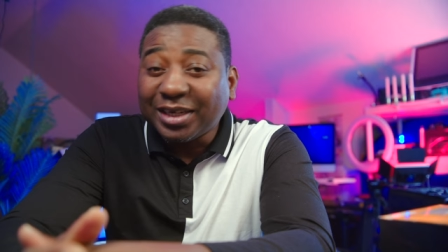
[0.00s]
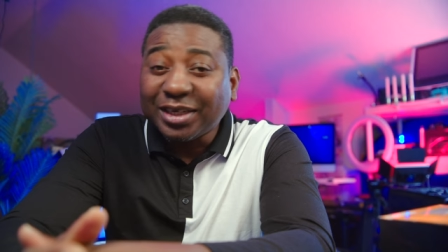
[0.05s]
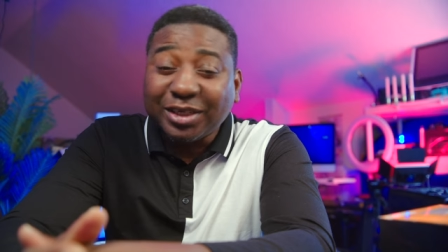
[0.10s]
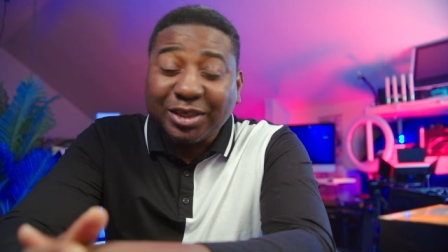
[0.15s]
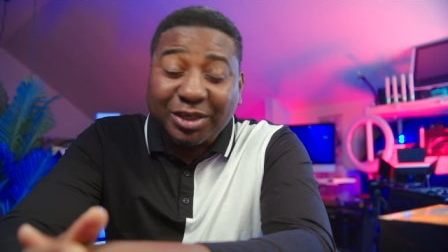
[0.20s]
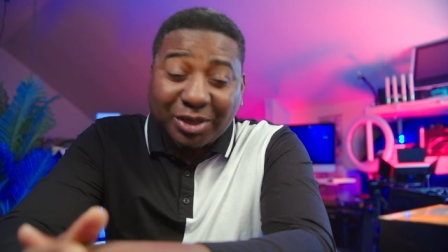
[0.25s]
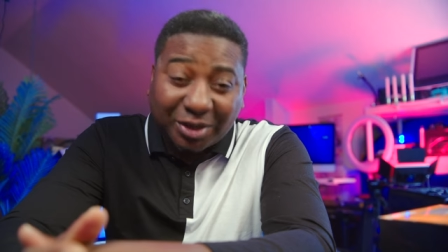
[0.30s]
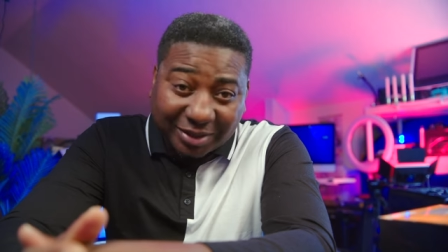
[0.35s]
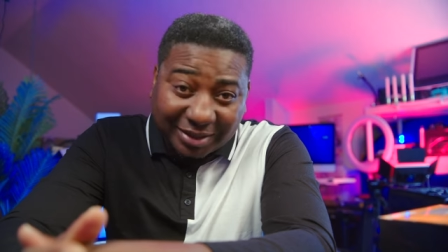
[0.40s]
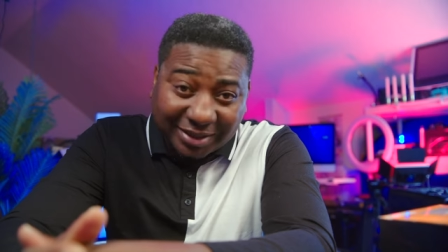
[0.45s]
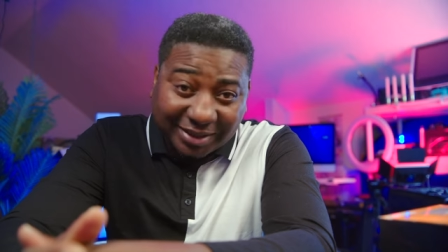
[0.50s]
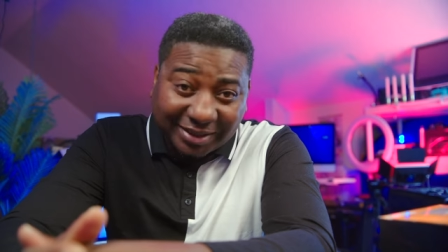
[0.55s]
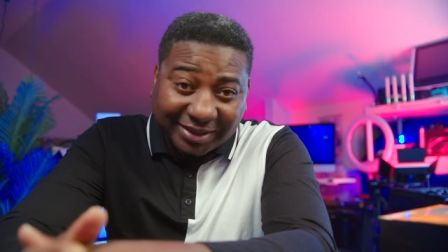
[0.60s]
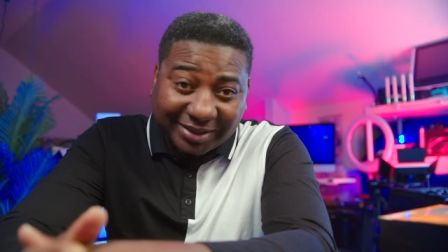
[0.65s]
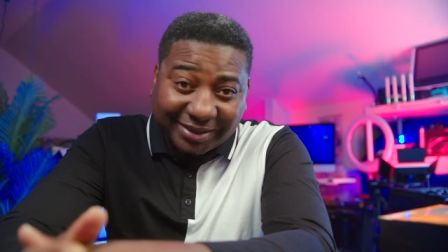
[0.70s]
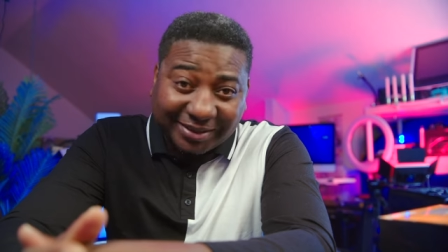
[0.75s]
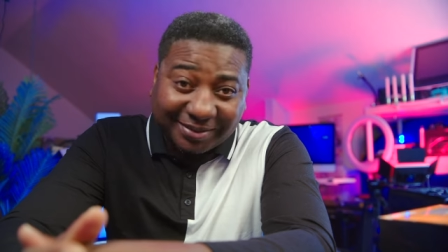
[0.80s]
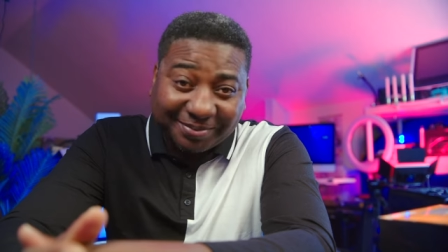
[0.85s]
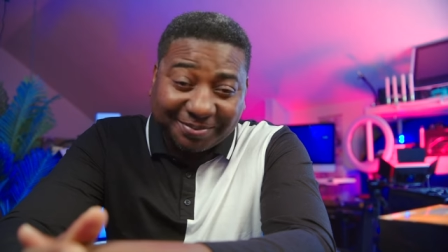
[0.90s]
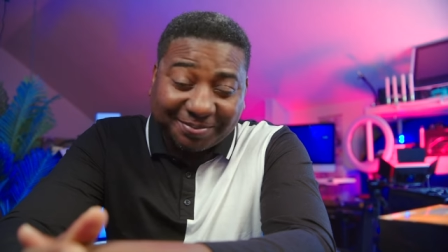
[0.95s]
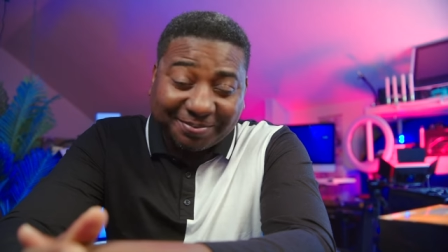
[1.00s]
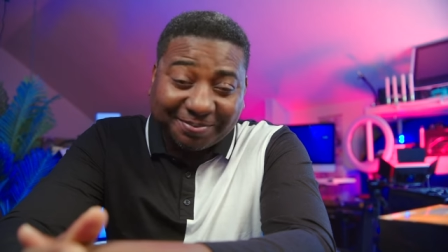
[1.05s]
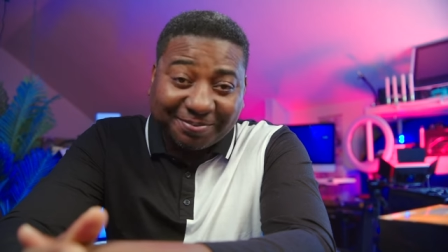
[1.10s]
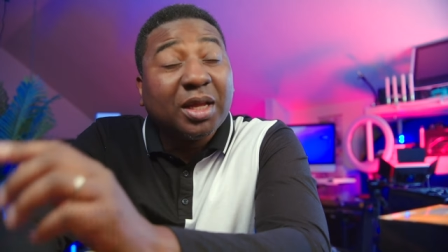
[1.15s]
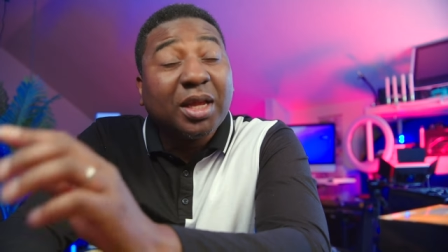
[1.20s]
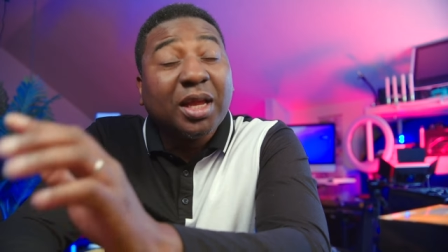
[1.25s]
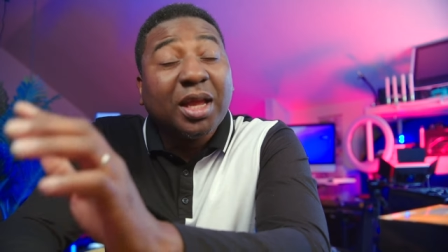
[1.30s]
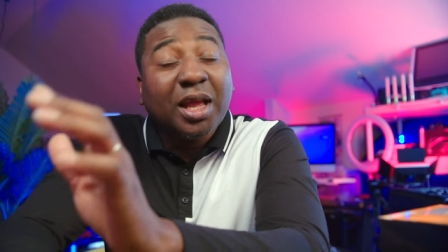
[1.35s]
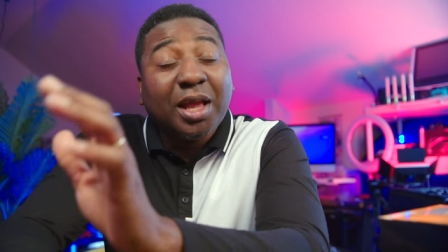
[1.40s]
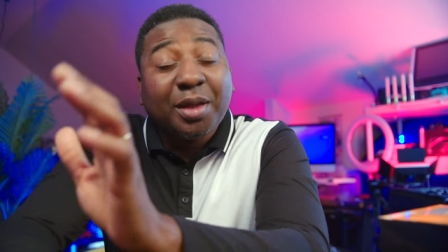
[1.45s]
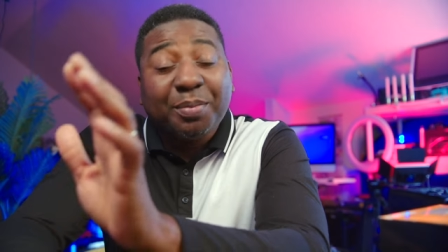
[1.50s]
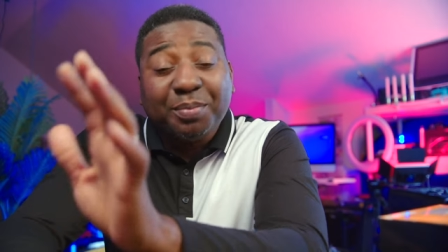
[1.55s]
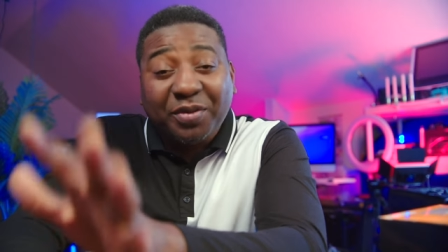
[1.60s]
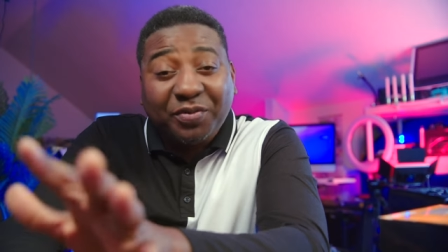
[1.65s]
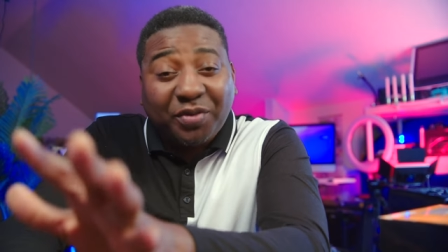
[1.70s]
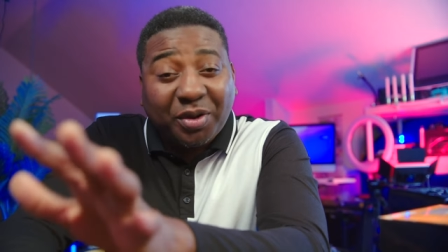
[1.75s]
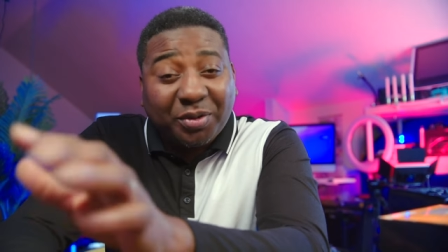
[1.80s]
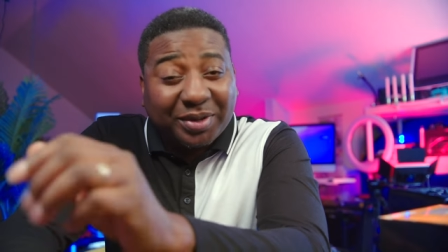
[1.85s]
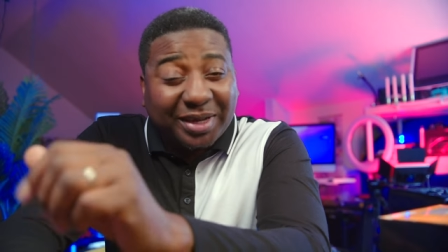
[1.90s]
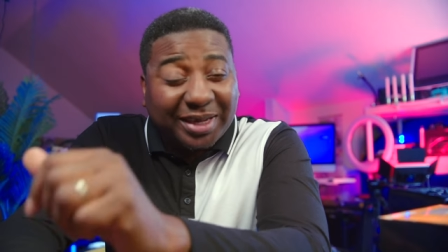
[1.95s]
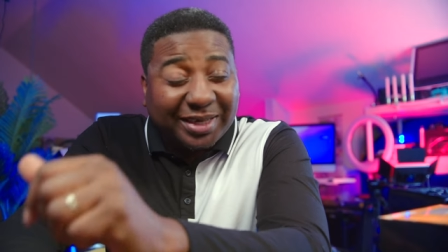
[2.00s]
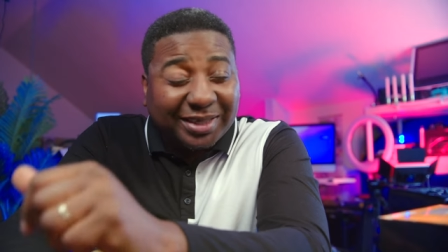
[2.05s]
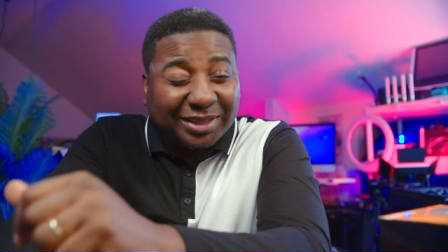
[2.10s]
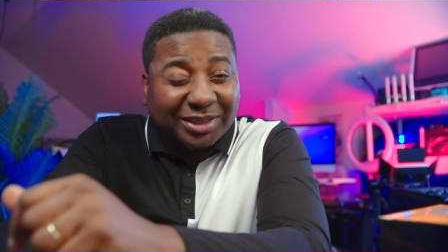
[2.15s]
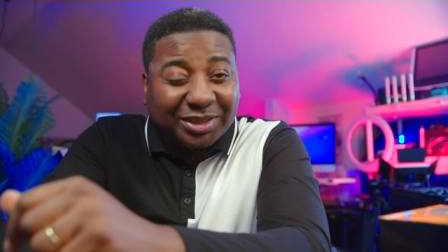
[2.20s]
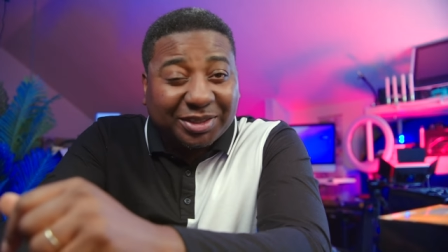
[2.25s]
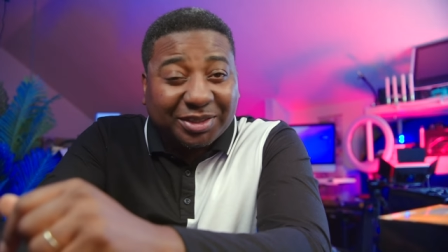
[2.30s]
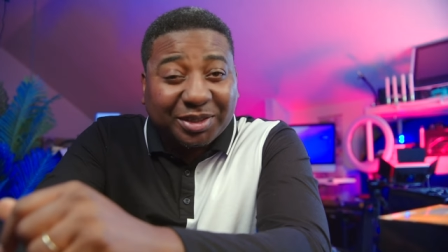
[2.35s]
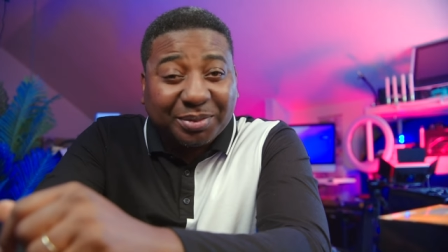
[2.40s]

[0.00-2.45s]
dolly. Before we get into